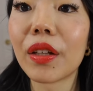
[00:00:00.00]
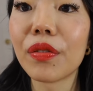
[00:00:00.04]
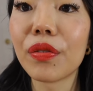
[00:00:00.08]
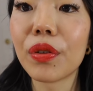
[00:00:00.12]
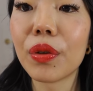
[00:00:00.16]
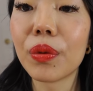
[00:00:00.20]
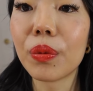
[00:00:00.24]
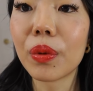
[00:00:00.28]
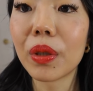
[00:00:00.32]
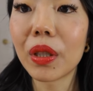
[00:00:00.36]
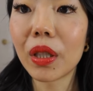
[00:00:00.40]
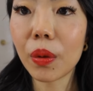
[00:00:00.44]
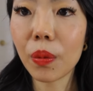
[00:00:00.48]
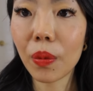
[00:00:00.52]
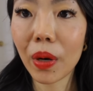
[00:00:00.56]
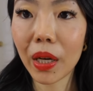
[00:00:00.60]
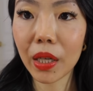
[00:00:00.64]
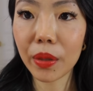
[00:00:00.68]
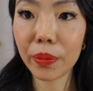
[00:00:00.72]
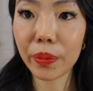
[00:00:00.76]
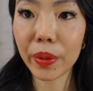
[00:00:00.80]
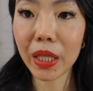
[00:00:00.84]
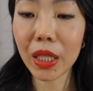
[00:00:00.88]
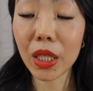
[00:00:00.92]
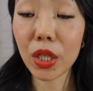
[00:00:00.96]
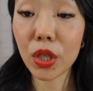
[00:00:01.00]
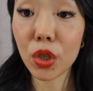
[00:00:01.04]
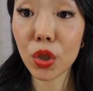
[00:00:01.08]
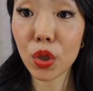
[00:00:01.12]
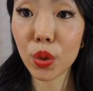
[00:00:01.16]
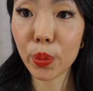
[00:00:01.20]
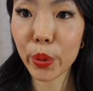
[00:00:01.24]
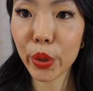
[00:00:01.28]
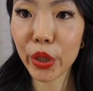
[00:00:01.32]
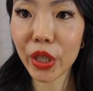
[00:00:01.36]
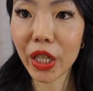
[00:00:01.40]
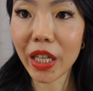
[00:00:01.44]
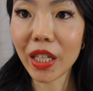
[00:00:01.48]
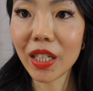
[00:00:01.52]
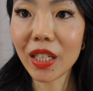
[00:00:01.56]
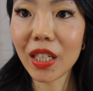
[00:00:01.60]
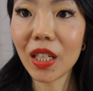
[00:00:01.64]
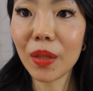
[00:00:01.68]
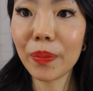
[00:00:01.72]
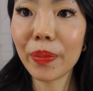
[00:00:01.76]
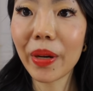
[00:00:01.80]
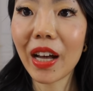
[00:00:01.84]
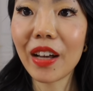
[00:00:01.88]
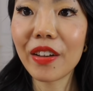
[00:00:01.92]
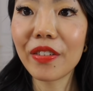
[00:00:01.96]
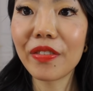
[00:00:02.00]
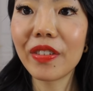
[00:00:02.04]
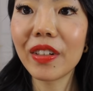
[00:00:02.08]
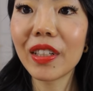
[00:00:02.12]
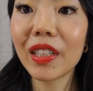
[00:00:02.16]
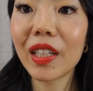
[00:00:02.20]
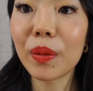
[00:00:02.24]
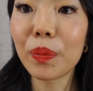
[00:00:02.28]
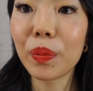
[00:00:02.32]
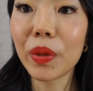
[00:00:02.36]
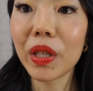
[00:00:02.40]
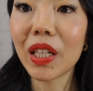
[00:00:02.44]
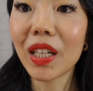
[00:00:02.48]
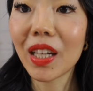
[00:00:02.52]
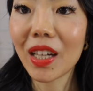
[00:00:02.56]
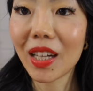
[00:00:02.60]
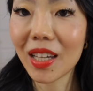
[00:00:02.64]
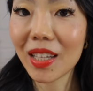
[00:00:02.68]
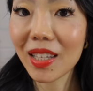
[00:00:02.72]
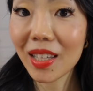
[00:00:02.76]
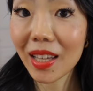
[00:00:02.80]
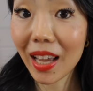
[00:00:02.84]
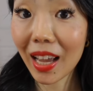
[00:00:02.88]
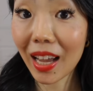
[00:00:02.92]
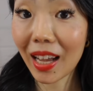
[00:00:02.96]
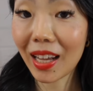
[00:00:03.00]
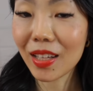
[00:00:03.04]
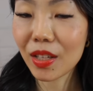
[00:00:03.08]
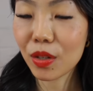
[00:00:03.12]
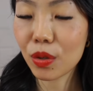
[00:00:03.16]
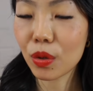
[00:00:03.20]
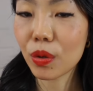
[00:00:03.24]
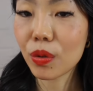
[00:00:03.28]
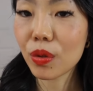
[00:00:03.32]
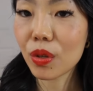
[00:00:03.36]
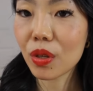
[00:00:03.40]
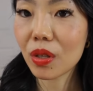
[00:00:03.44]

if you really want to be super dainty but i feel like because it has those